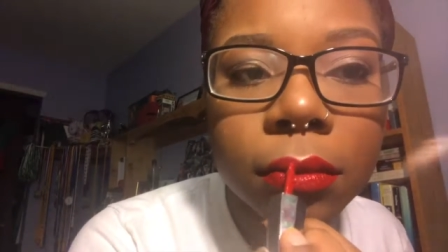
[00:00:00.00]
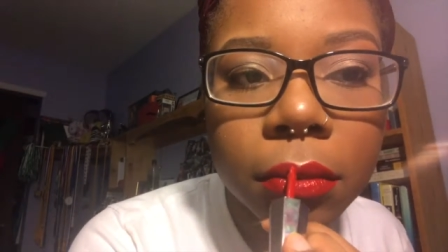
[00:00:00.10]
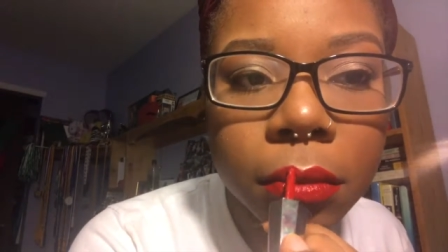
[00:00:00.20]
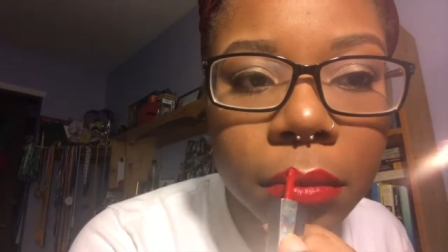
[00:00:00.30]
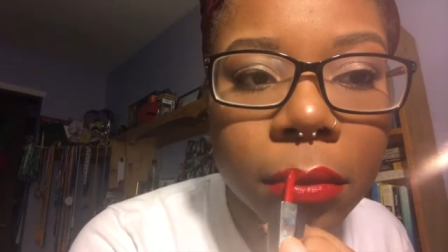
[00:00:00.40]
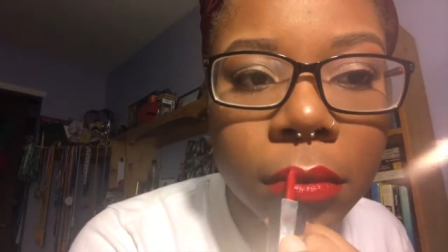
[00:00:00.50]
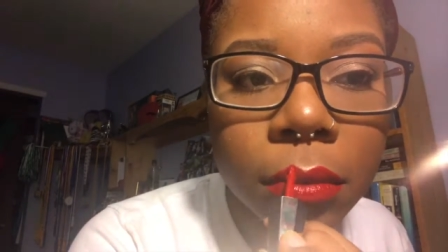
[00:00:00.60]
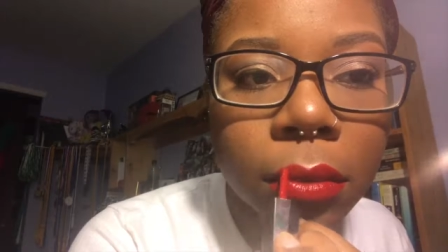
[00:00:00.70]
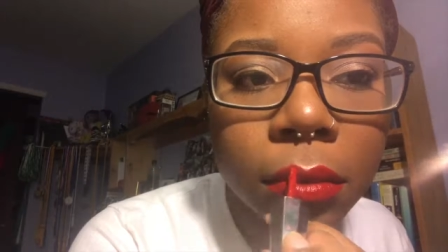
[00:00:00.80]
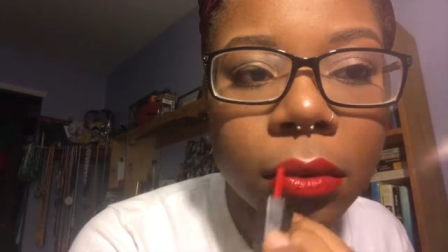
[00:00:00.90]
I'm not
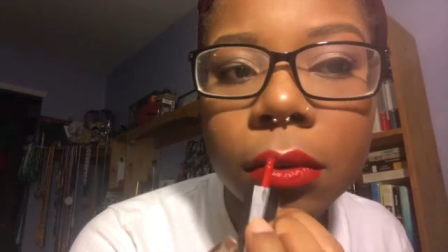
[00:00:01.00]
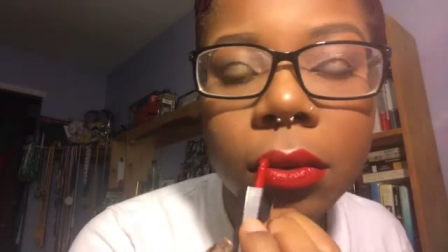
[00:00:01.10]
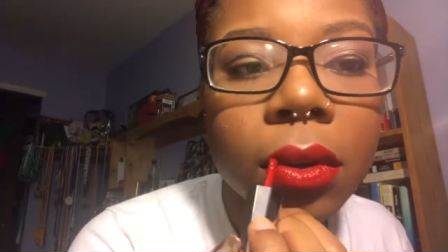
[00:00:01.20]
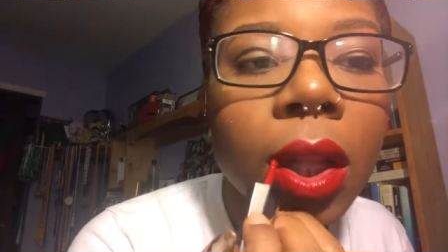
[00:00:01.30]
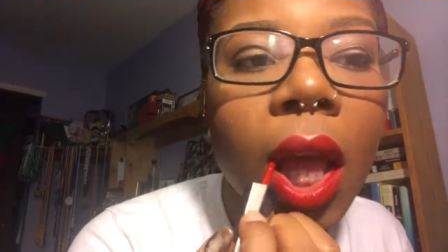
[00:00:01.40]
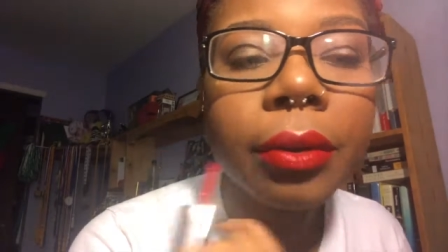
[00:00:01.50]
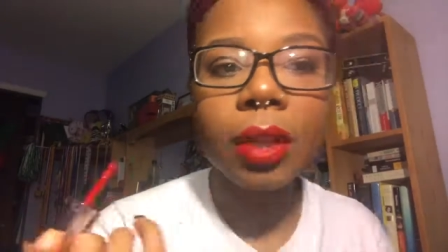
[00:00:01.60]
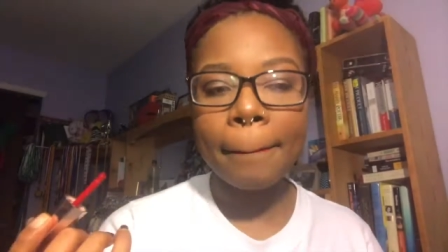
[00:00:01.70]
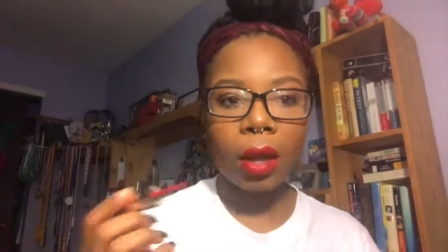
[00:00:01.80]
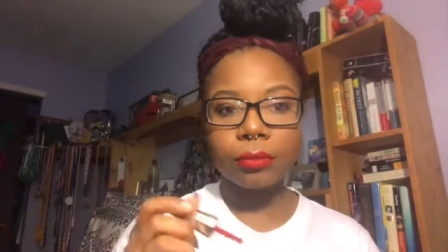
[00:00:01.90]
used to
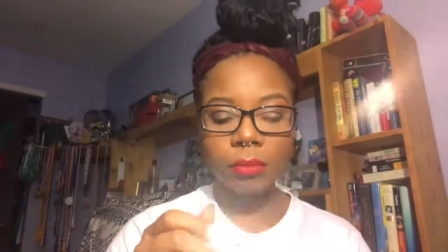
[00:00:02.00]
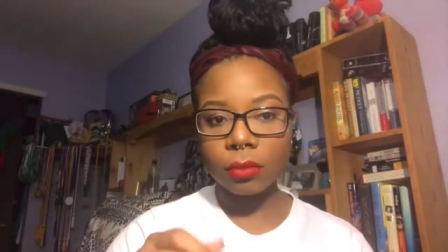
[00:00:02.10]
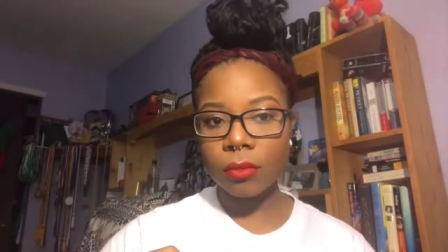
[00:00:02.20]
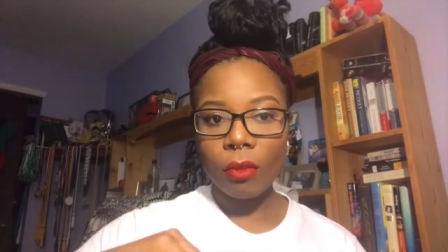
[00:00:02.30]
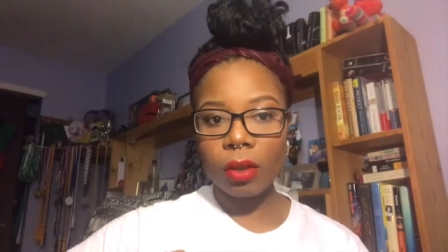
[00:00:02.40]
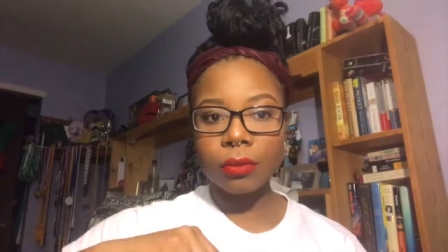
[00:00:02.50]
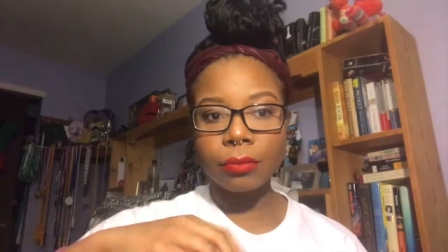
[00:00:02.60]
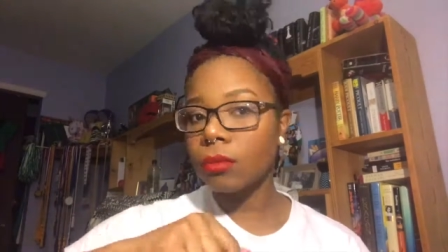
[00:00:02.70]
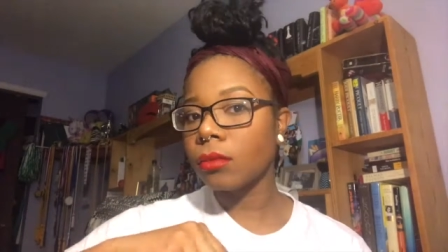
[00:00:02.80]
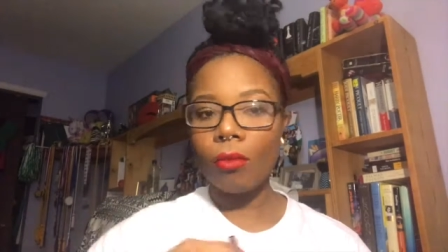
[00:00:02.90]
like
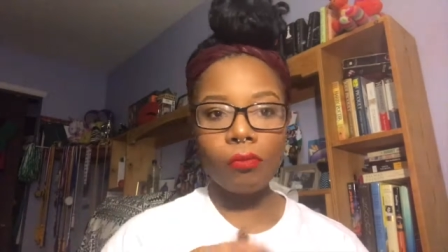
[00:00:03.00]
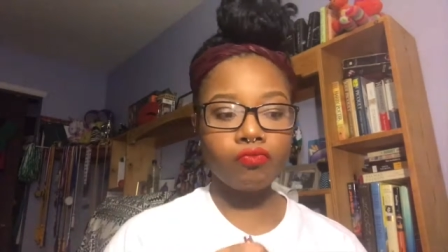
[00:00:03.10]
bright colors.